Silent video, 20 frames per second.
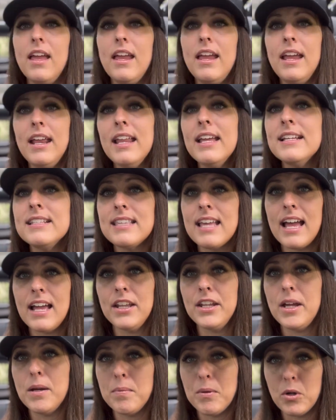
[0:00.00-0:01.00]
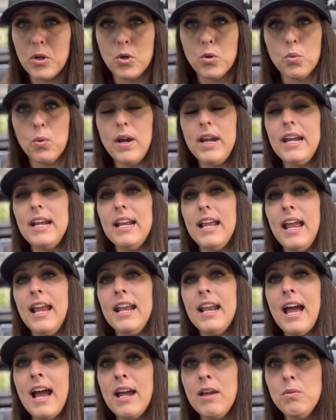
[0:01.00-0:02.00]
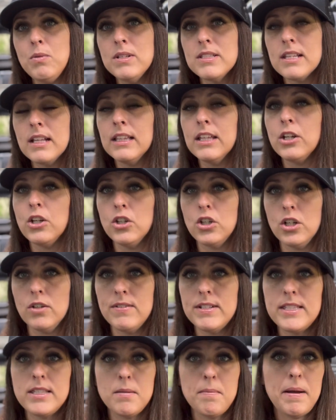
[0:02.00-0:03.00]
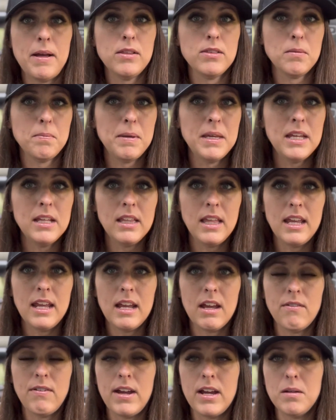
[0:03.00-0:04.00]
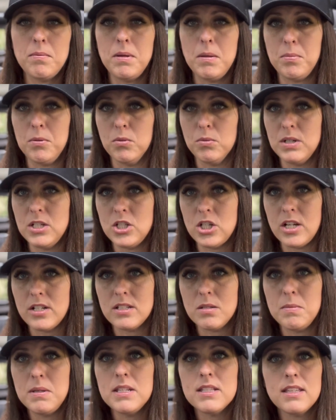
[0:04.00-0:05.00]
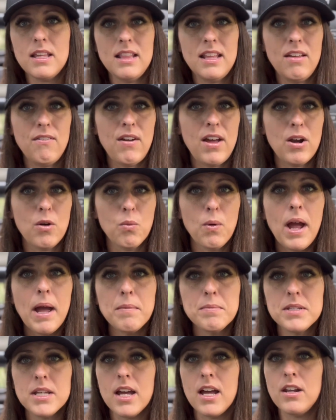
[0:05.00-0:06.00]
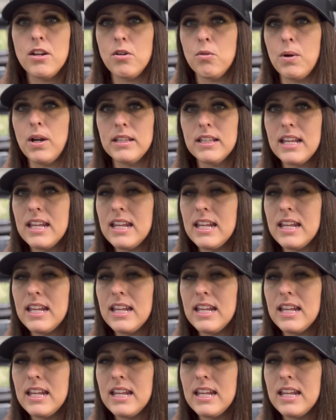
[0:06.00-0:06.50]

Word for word: it has held up great. And I was a little nervous about the peeling. I've had people reach out to me saying they've had a wrap done and around the